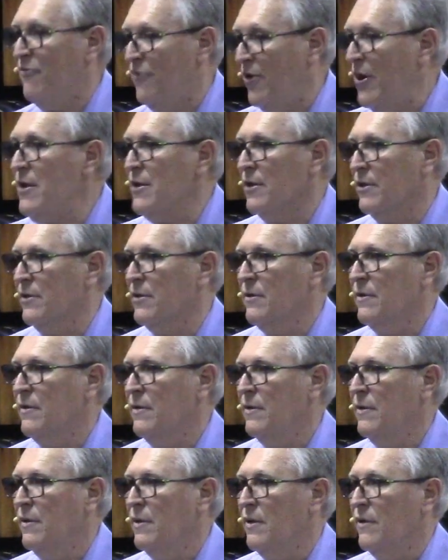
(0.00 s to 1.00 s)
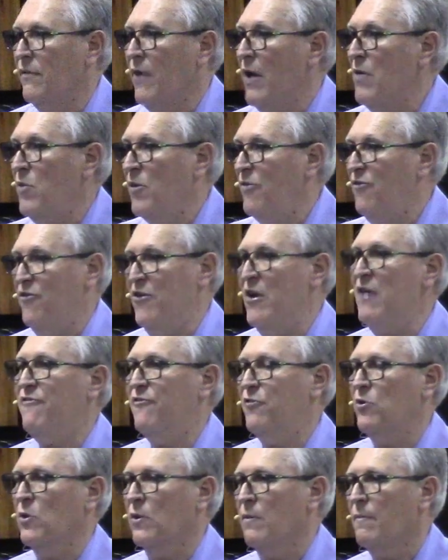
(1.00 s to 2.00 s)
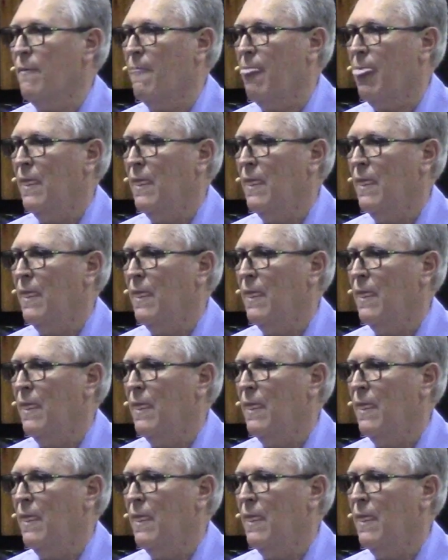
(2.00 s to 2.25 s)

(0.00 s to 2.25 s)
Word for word: afraid. They were fearful.